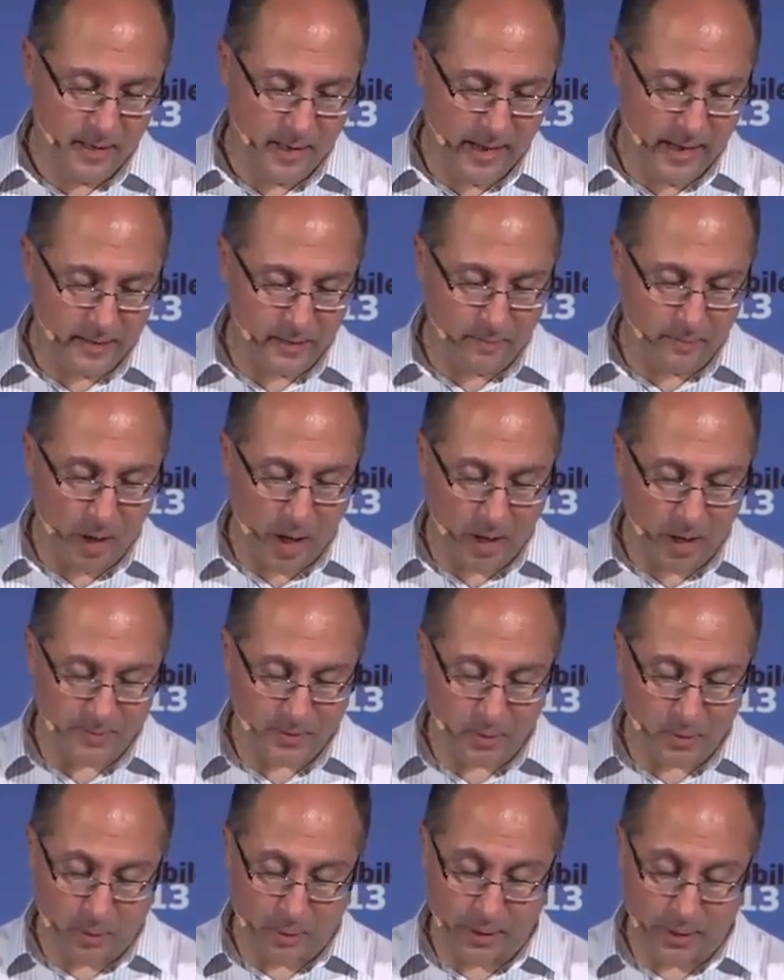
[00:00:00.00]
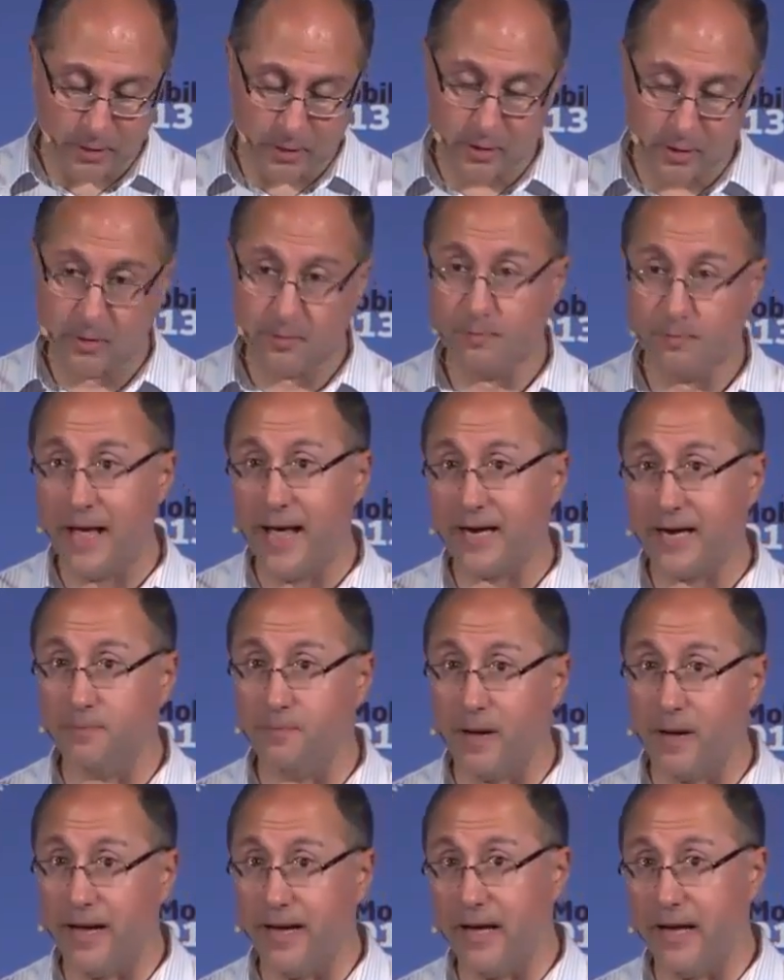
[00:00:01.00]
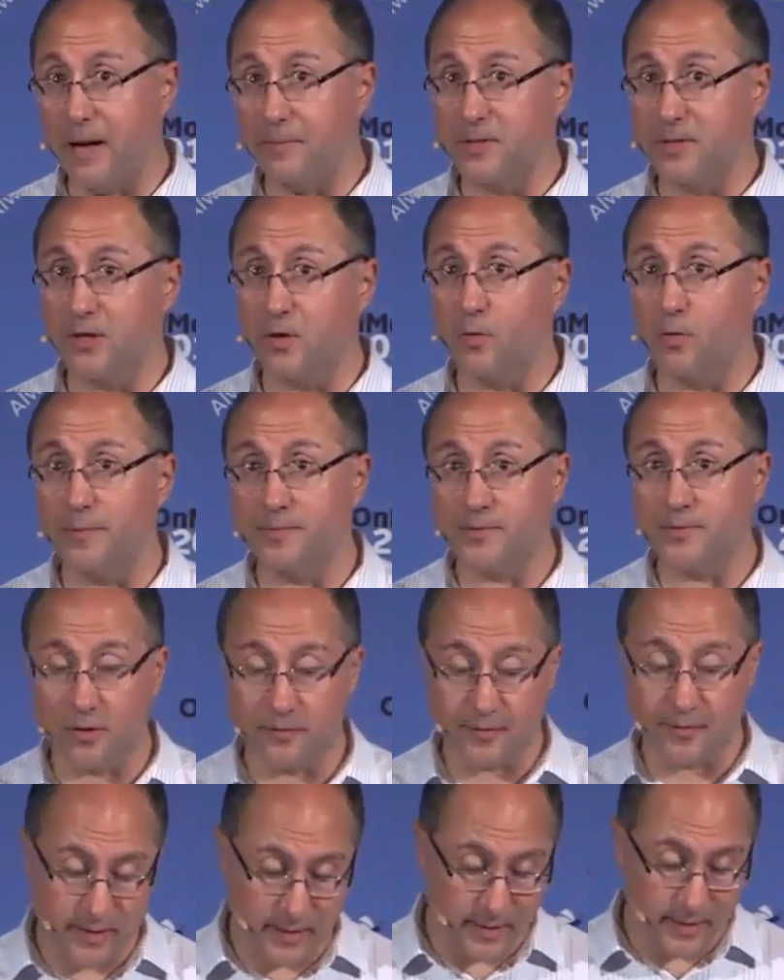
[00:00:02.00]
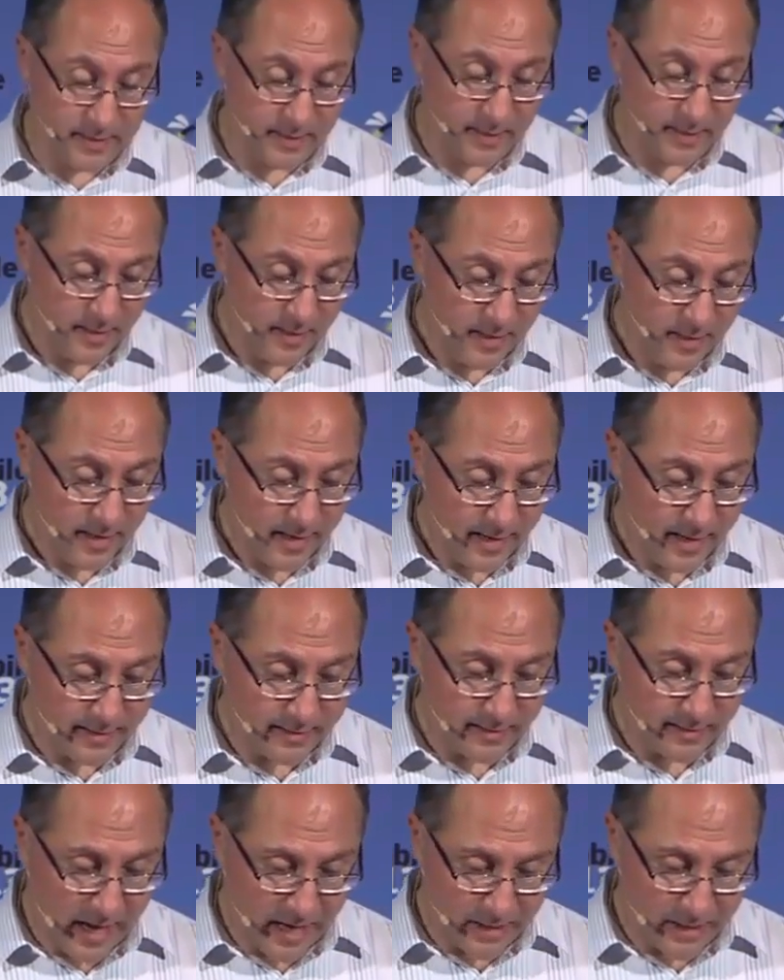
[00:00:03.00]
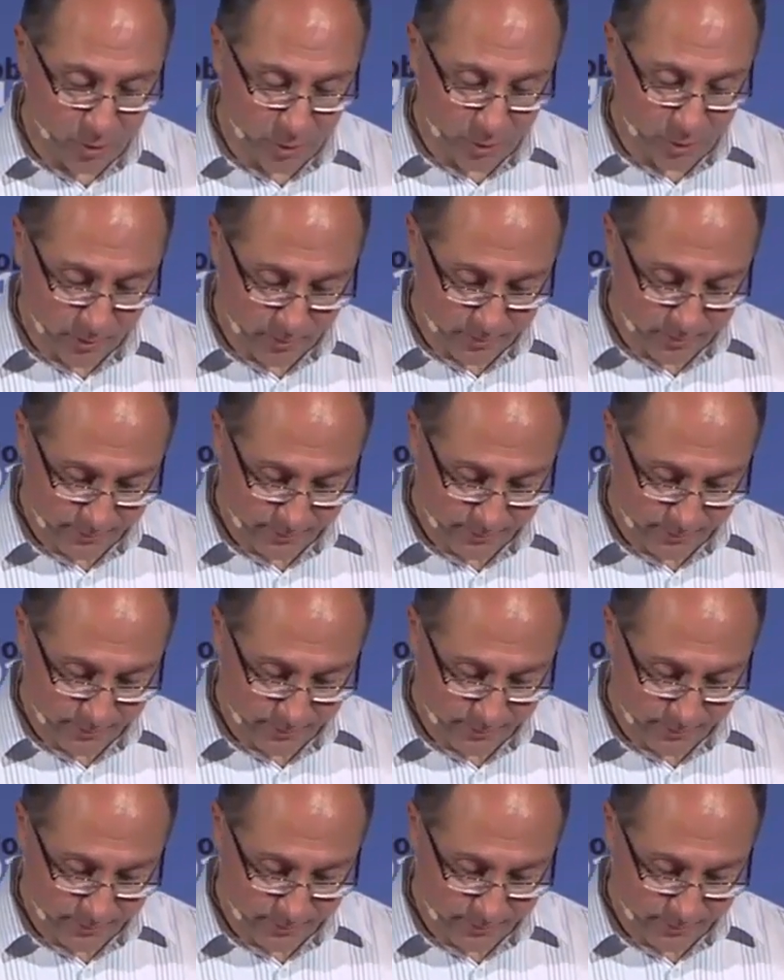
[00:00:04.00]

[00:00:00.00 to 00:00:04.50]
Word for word: and blob storage, backed by Amazon Web Services and Azure.